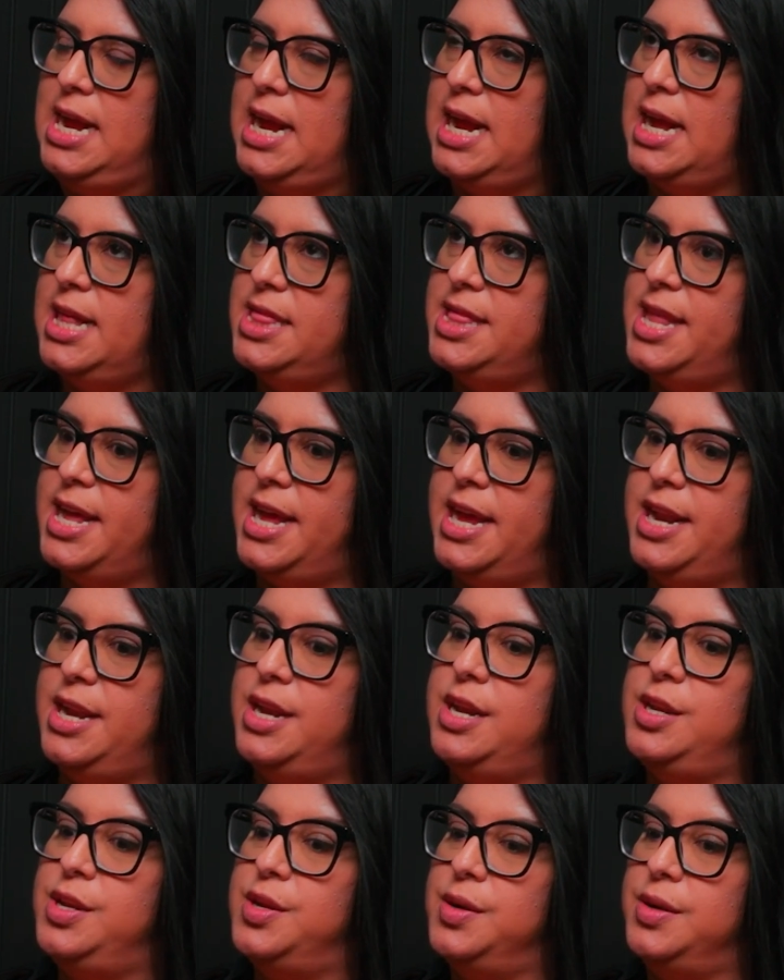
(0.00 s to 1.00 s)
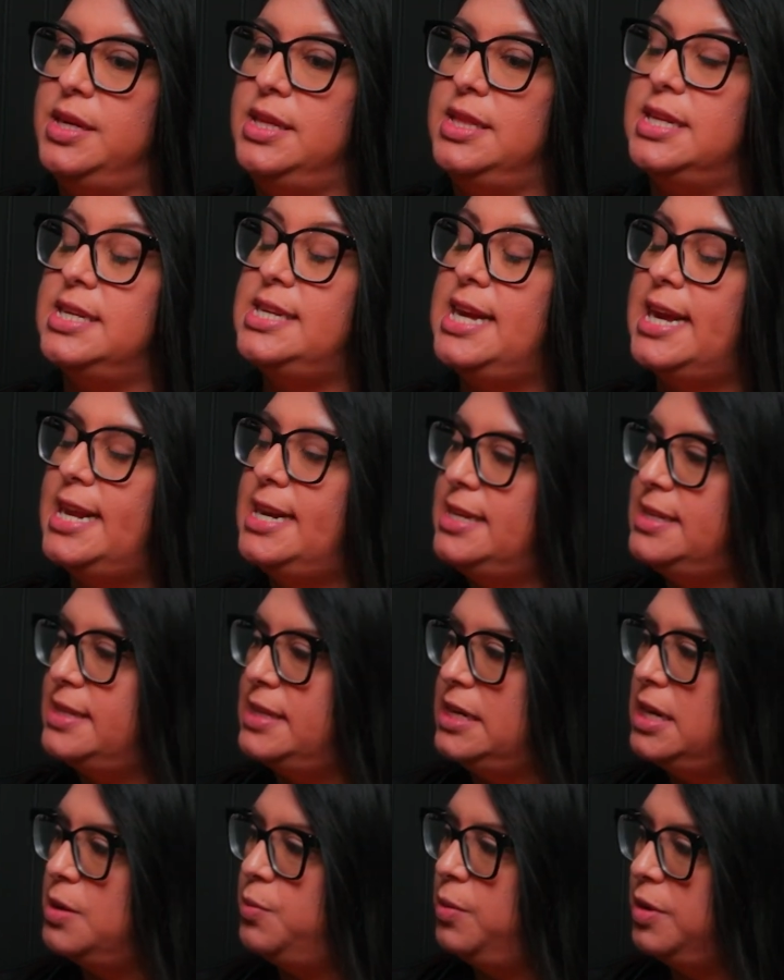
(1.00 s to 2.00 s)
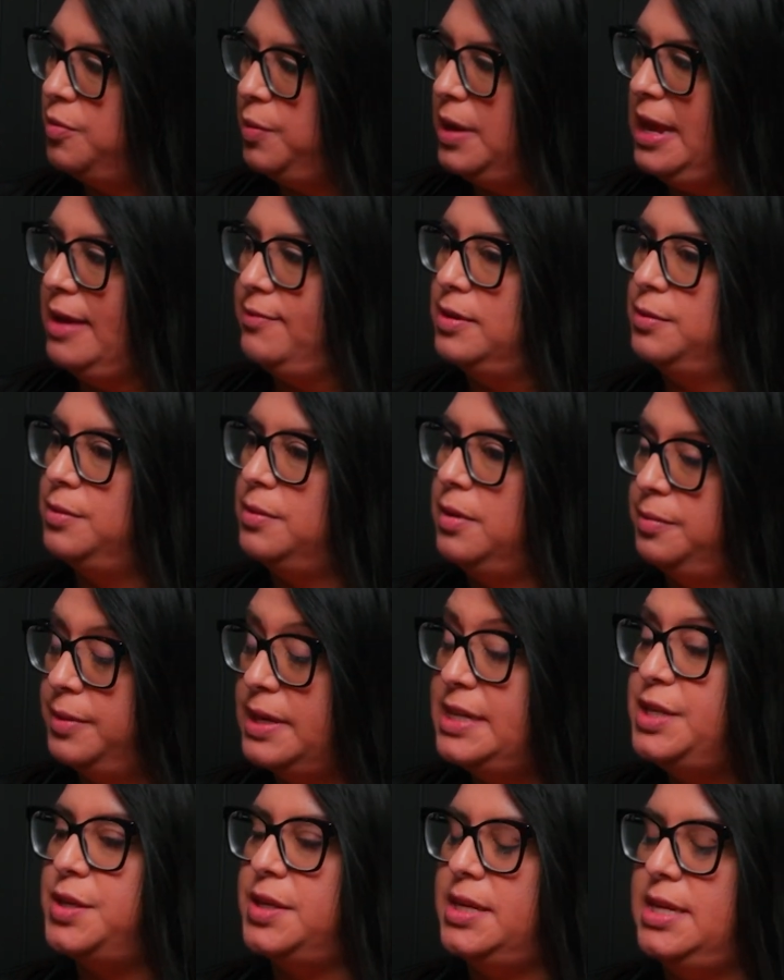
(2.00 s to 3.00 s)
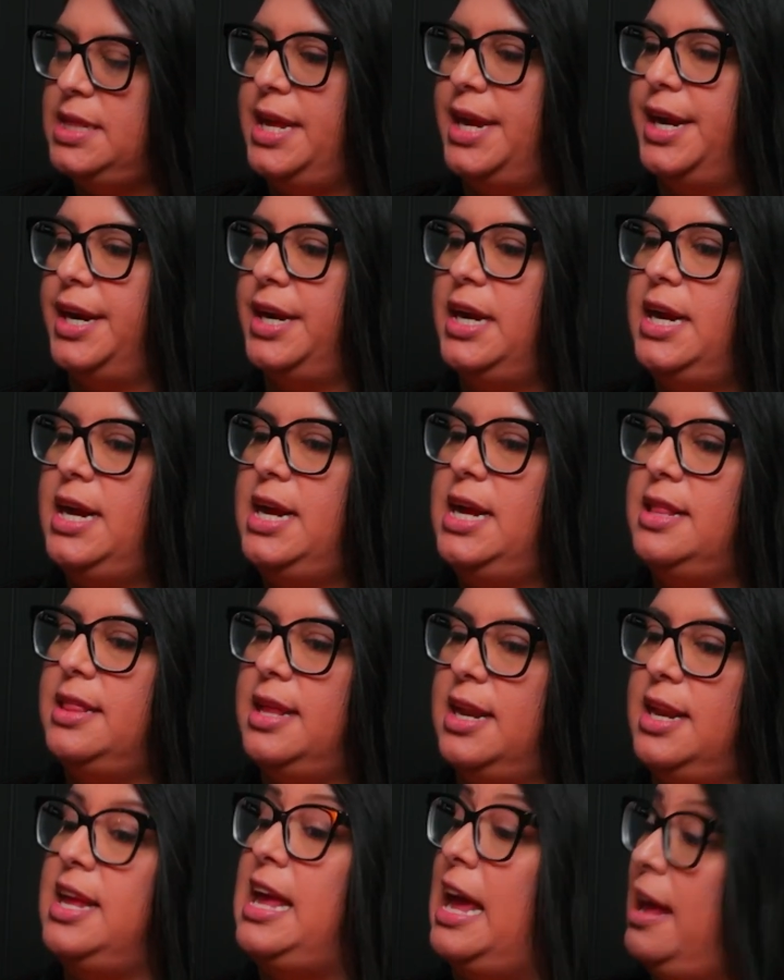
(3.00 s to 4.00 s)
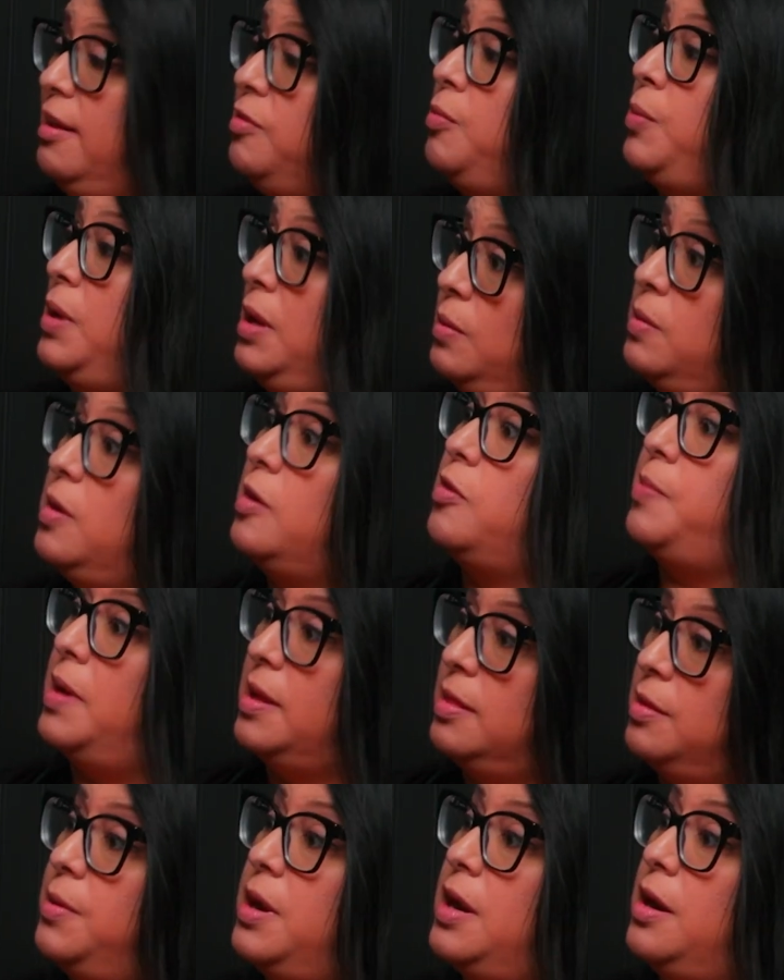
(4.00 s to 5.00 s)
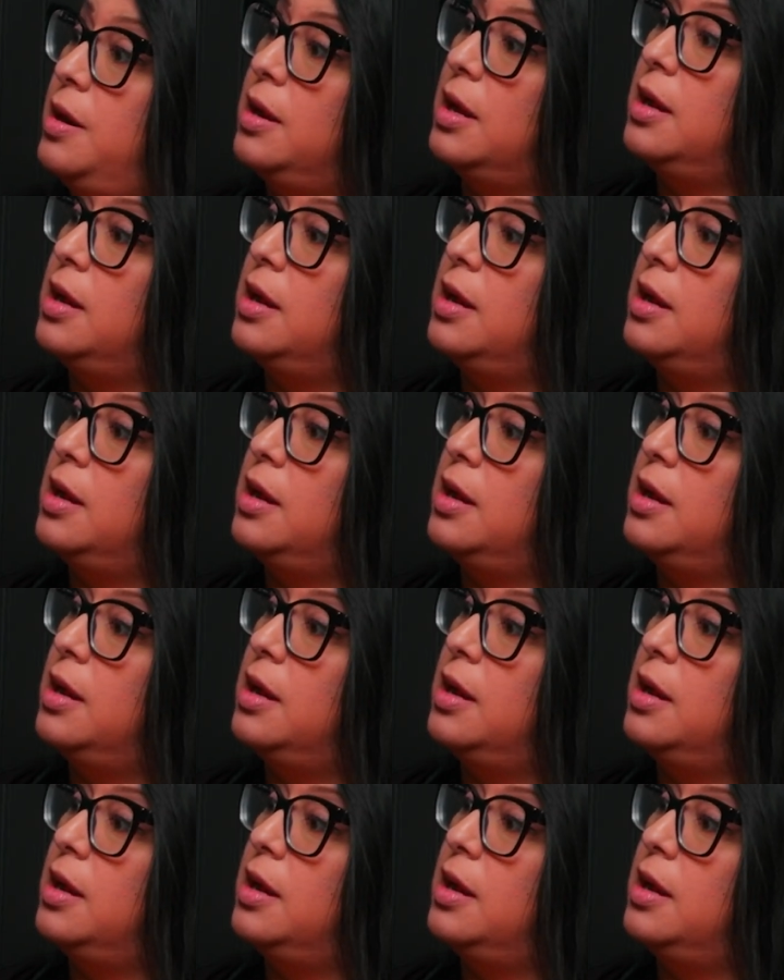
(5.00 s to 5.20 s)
And then during the tenancy, once we have a renter in there, then yes, we do expect the renter to